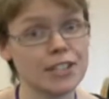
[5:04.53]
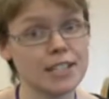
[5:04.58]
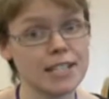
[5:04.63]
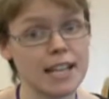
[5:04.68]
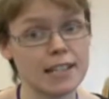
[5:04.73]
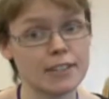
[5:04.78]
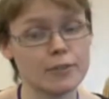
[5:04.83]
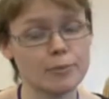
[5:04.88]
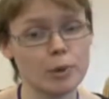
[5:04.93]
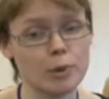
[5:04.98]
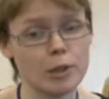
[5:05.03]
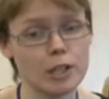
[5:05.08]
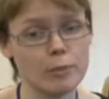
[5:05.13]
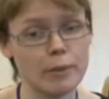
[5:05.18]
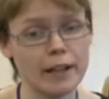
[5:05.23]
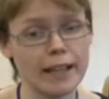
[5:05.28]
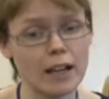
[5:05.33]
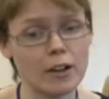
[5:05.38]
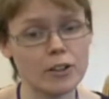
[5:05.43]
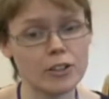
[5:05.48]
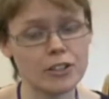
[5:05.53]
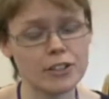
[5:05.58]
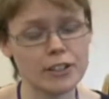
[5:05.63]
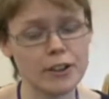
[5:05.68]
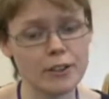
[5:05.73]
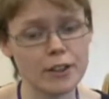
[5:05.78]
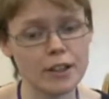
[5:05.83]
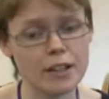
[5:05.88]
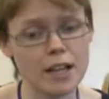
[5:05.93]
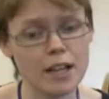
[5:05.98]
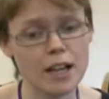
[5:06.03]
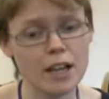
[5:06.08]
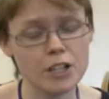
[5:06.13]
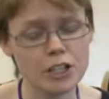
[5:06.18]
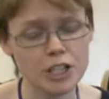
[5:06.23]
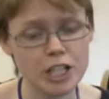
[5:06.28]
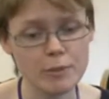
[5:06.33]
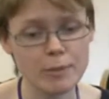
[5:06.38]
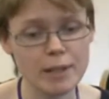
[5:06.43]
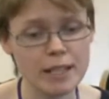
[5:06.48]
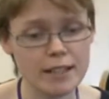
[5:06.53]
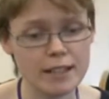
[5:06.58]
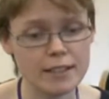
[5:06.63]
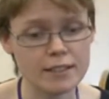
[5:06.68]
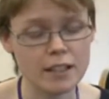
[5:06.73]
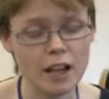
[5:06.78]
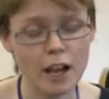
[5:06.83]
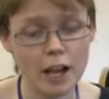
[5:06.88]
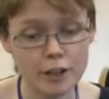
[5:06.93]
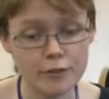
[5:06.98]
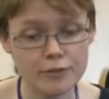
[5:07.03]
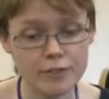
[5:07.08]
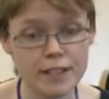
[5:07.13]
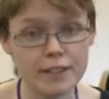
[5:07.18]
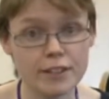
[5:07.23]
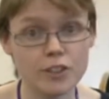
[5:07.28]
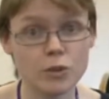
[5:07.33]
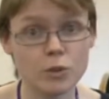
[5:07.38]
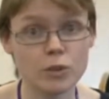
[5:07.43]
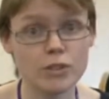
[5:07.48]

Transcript: tests of polymyalgia so that GPs, hopefully the sort of